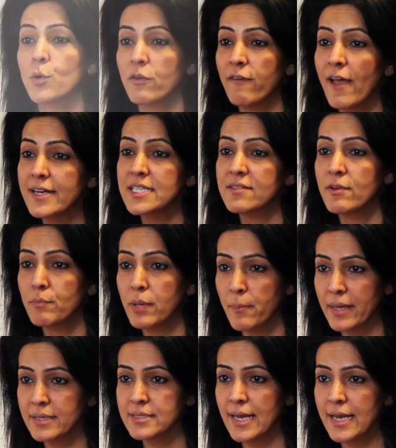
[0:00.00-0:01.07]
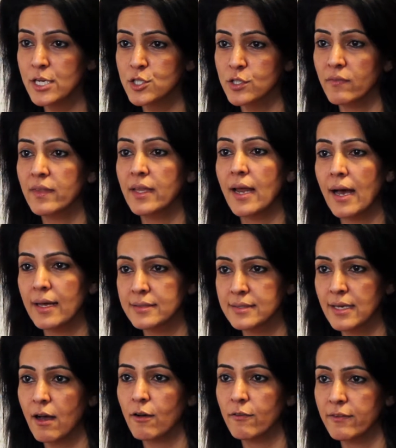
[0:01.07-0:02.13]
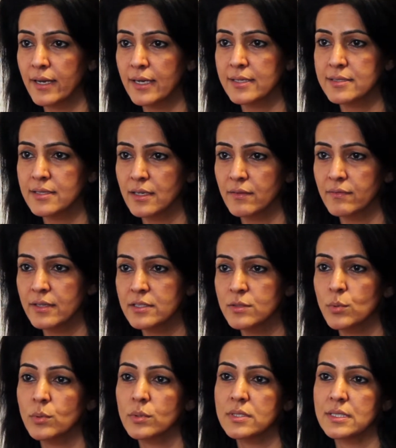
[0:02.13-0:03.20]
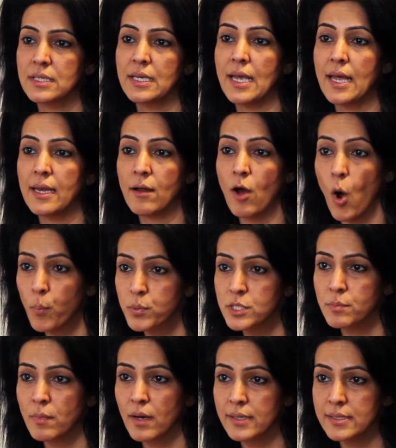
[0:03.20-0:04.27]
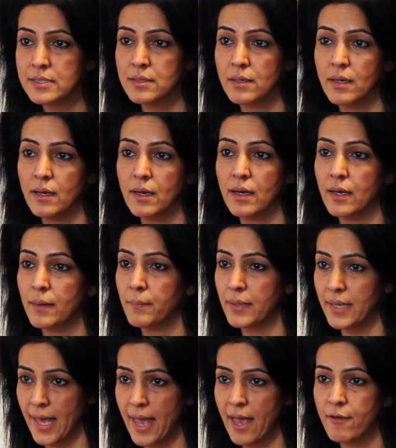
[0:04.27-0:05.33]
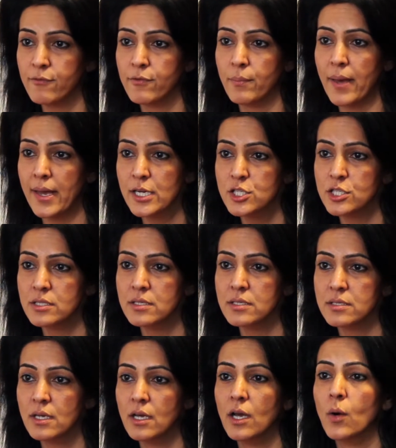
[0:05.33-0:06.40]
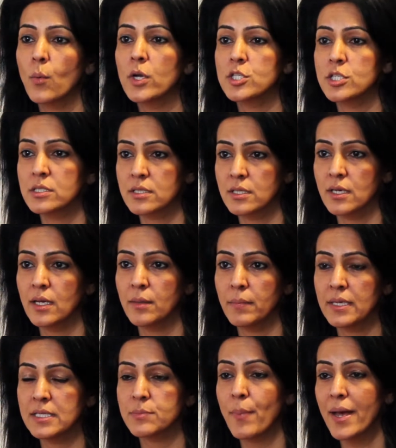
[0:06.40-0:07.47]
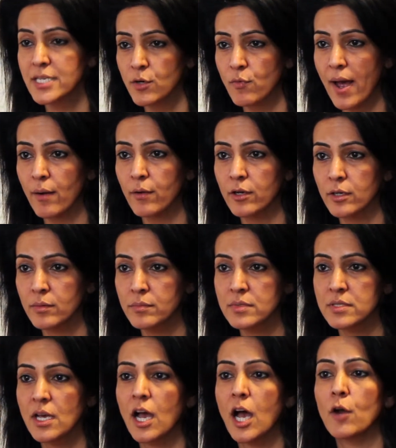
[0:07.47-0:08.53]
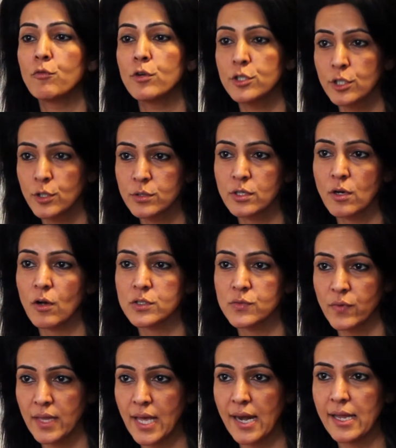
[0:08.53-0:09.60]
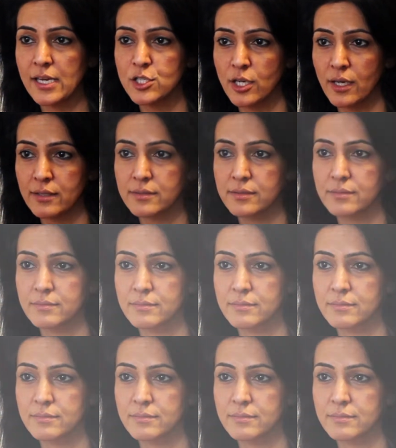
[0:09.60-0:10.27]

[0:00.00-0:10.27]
effective implementation of the Enhanced Heart Failure Service, we will see an optimised care for patients, which in turn means better outcomes and reduced costs for the NHS.